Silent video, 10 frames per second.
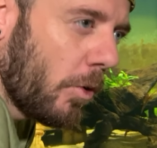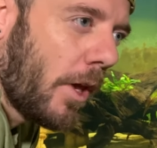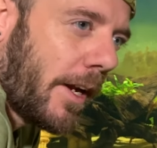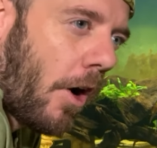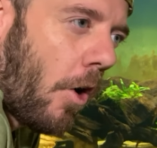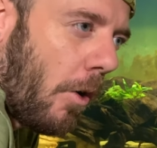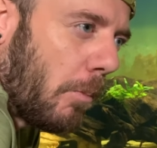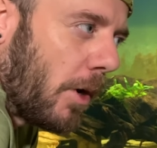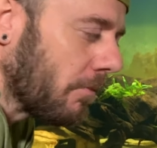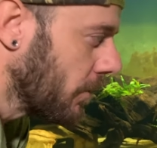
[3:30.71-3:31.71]
like all
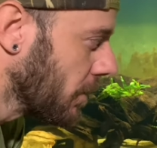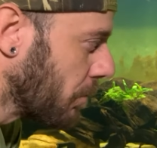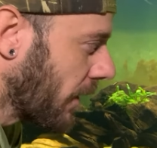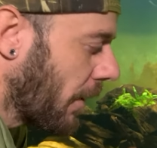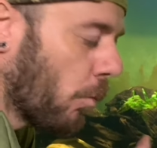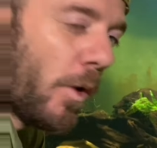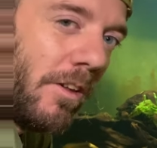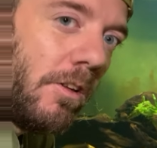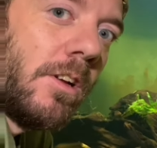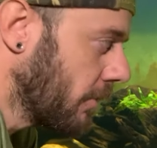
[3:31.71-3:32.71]
puffers, but they
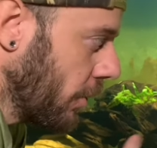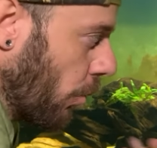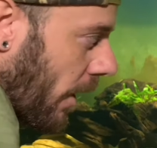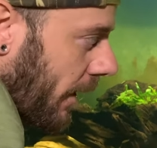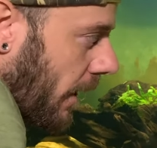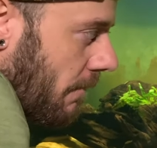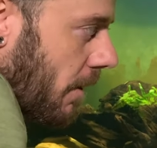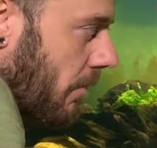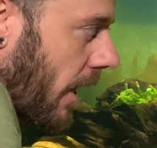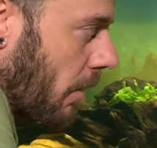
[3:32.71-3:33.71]
will. So you want to give
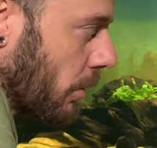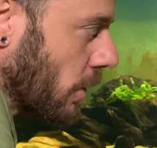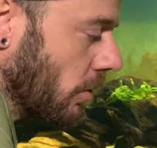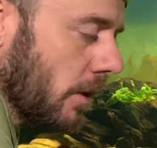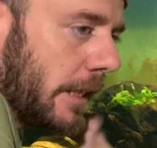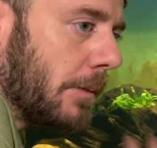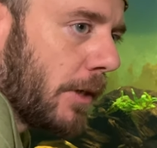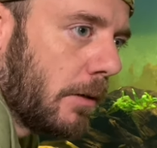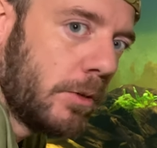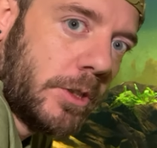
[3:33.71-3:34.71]
them the opportunity to be
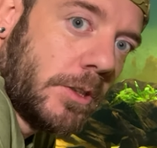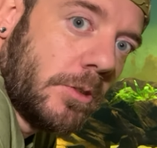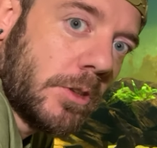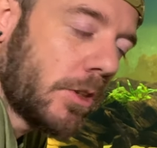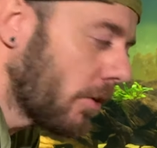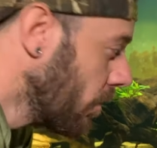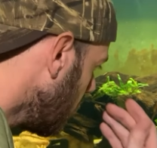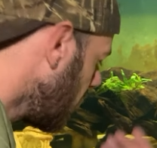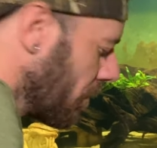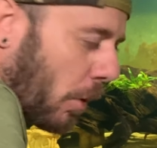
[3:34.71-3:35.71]
able to do so.
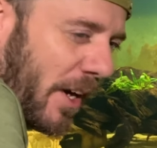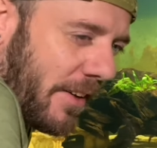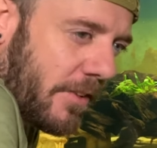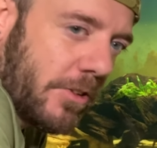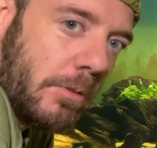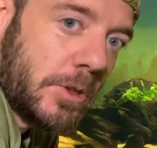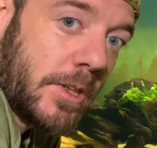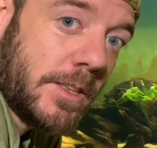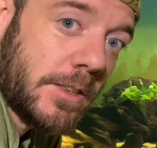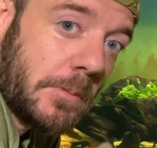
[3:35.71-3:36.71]
Doing planted
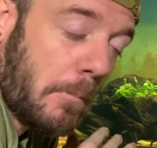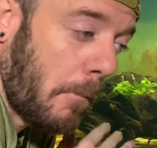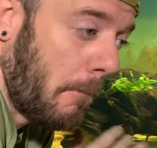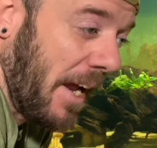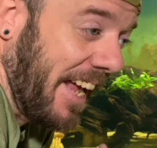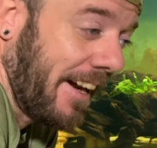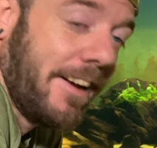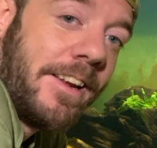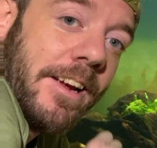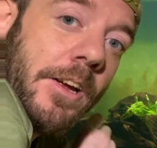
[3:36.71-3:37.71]
substrates is a bad
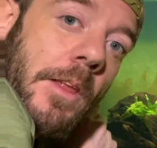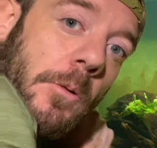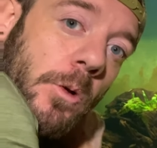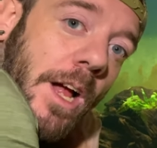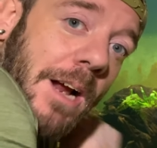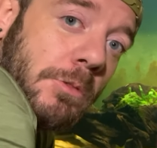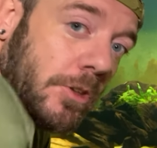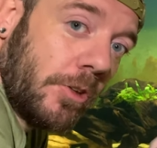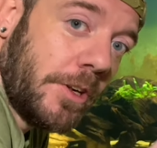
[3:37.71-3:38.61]
idea. They will absolutely